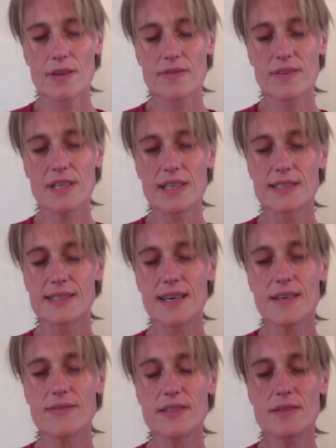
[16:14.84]
feeling
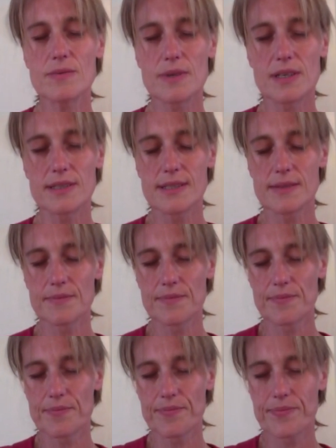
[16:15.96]
safe in the world.
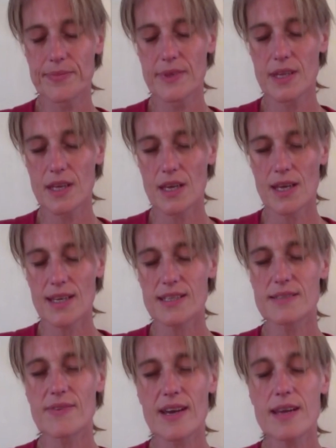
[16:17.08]

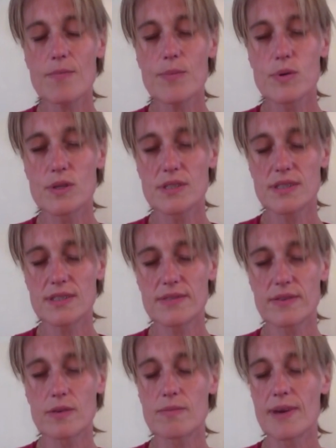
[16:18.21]
Is very important
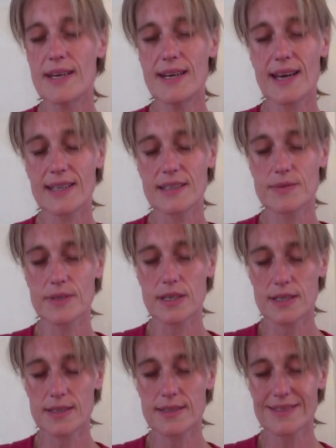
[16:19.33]
for many light
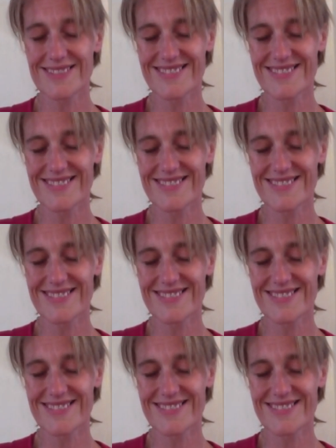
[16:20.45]
workers.